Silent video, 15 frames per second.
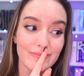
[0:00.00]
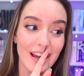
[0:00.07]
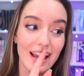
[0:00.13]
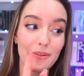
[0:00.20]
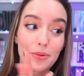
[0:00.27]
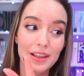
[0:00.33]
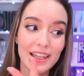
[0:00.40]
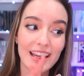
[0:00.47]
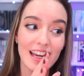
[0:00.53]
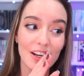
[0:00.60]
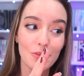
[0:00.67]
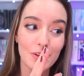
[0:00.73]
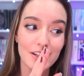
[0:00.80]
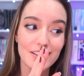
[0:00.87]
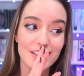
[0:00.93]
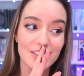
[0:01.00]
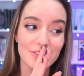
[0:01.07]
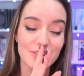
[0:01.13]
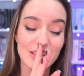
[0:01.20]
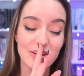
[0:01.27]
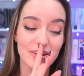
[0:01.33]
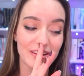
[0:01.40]
I really kind of wanted to
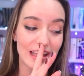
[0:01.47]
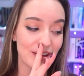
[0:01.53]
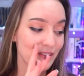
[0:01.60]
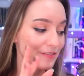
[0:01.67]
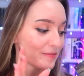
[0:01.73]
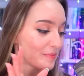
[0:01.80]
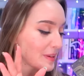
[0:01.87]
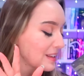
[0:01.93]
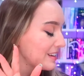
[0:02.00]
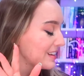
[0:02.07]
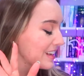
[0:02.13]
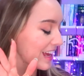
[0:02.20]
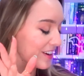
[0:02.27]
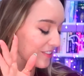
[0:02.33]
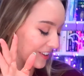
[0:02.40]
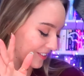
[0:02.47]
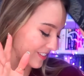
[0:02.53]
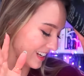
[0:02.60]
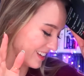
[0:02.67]
do Secret Life, but I don't know.